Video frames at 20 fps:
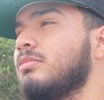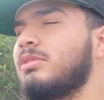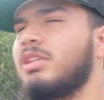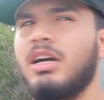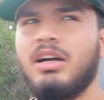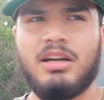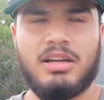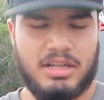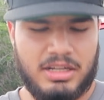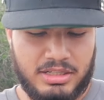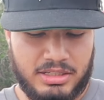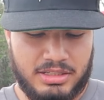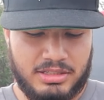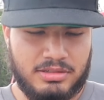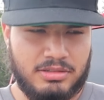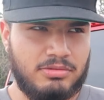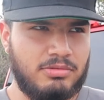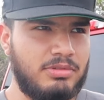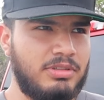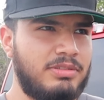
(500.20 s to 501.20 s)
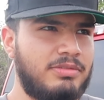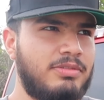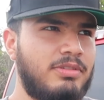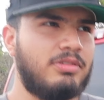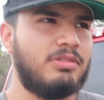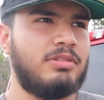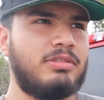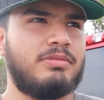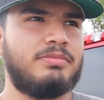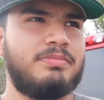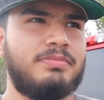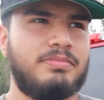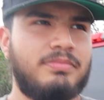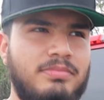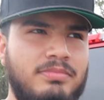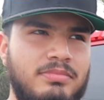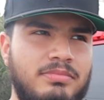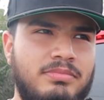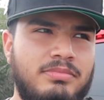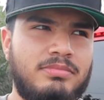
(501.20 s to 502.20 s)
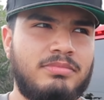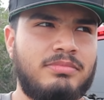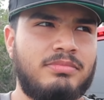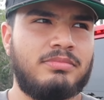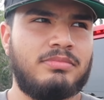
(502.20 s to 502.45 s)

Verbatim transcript: Nah, I didn't get no whiff. Hold on. Oh,